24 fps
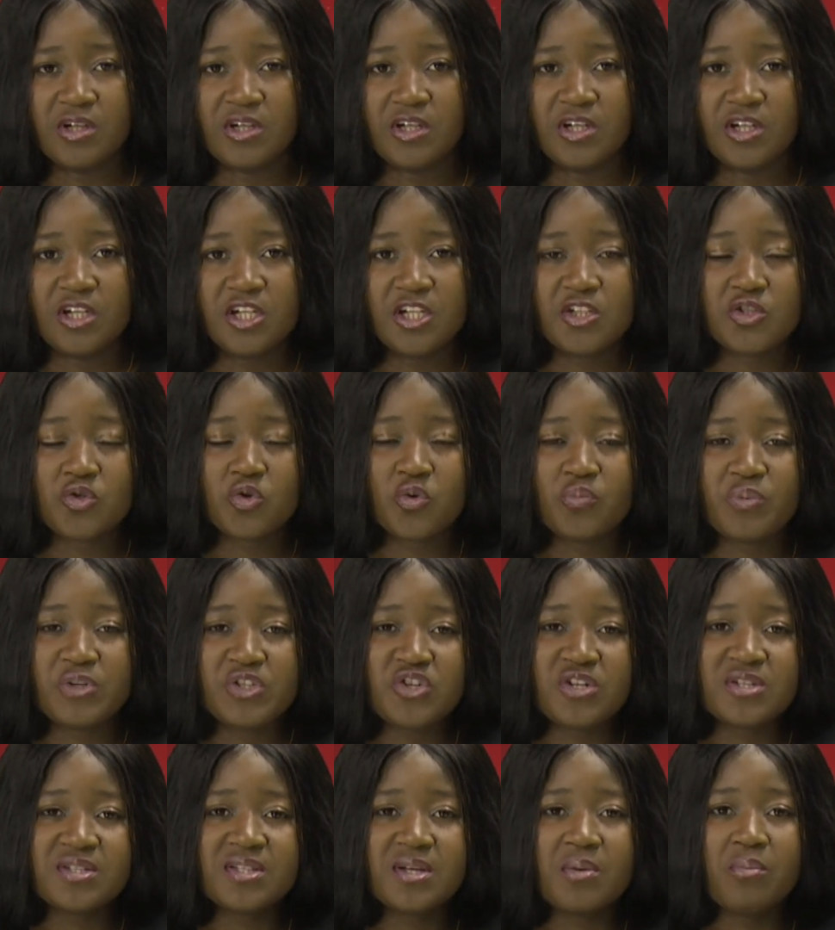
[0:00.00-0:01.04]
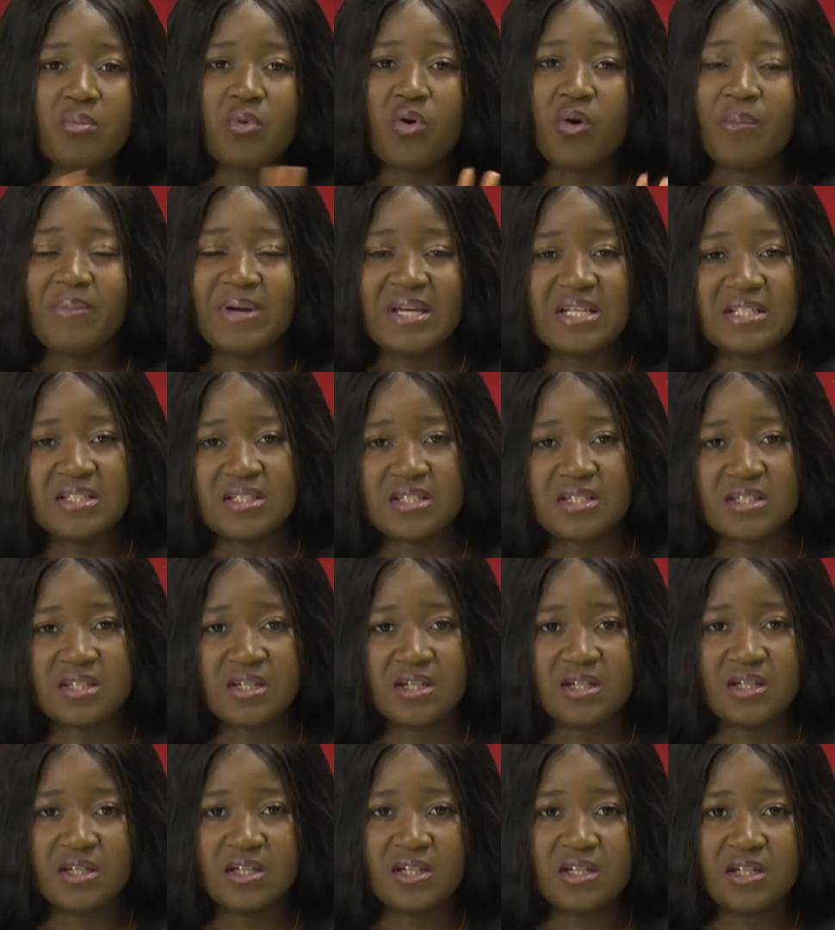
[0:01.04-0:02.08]
It could be just a moment.
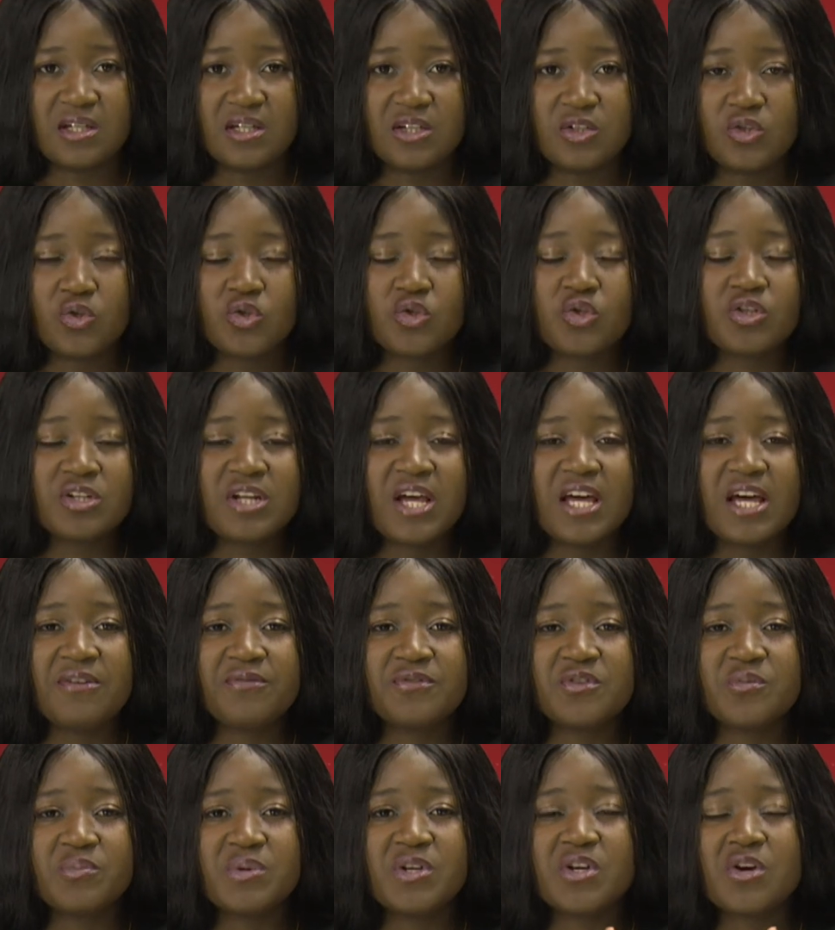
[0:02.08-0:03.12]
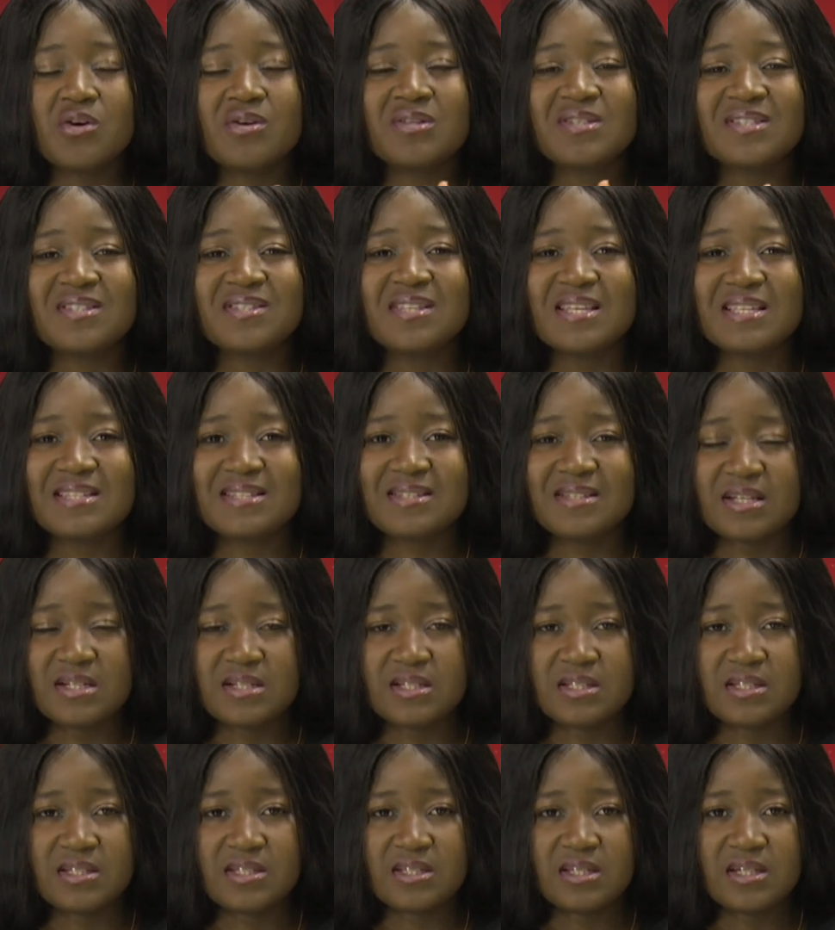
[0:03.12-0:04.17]
You don't have to be
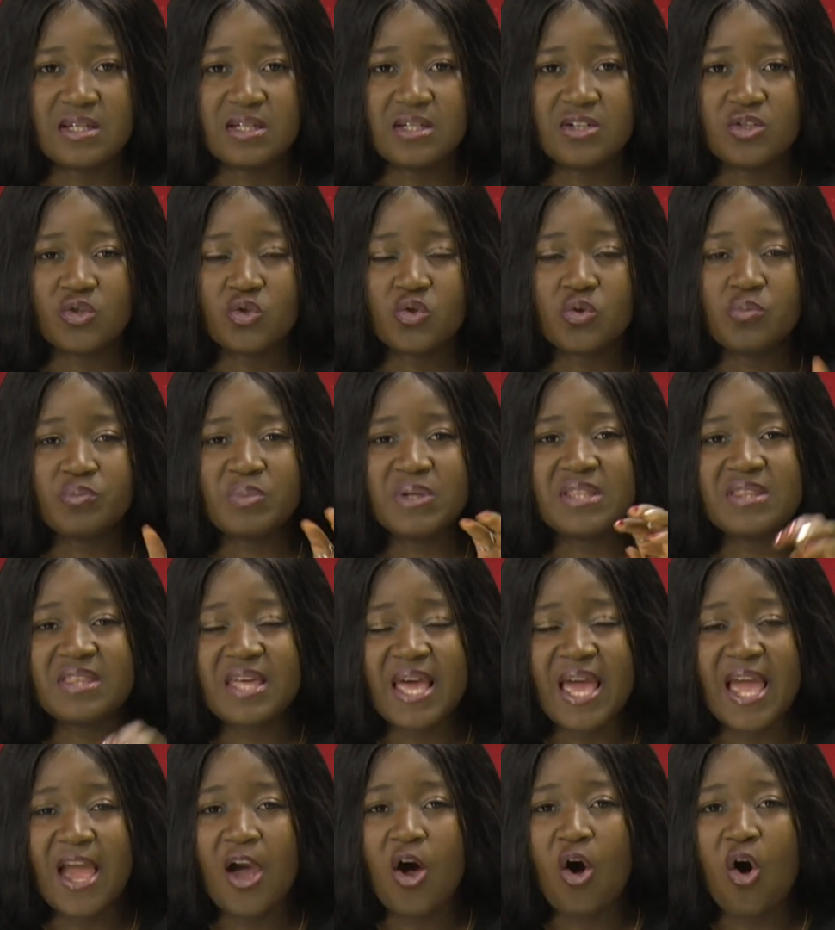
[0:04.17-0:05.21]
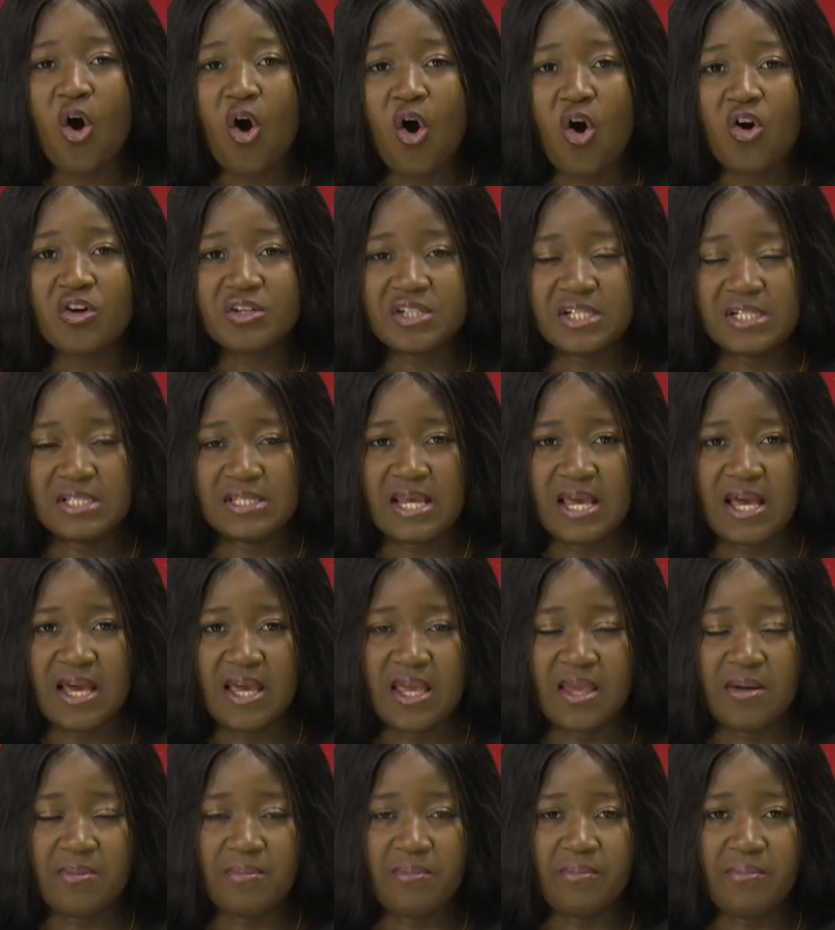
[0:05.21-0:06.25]
consistent to be there all the
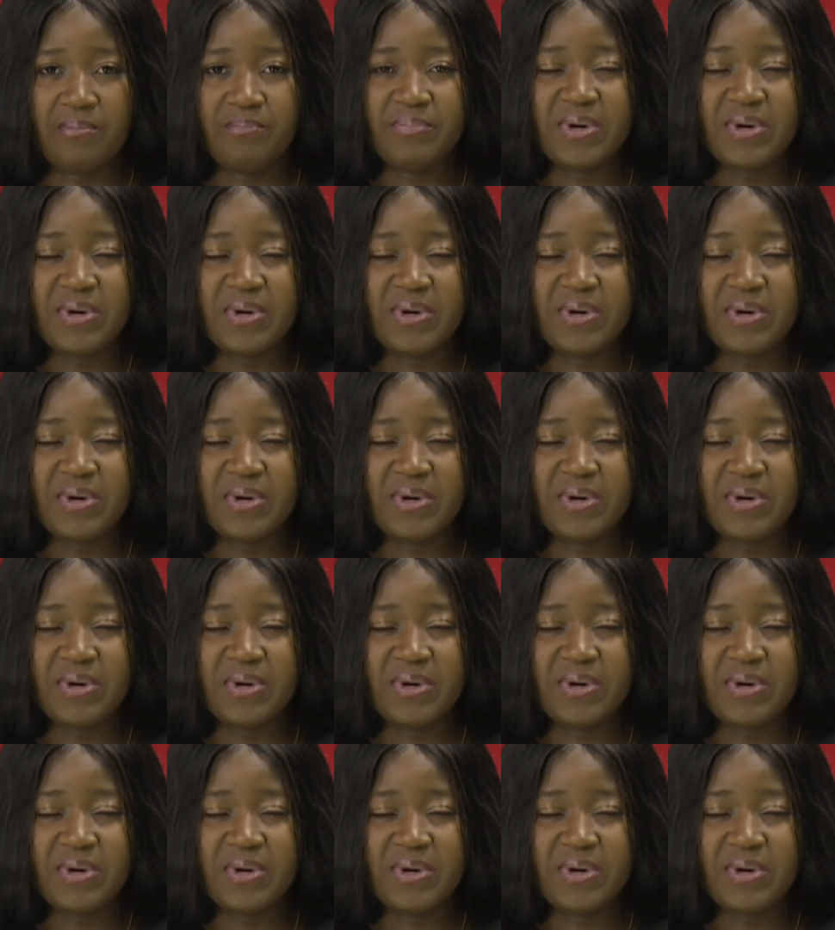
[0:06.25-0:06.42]
time.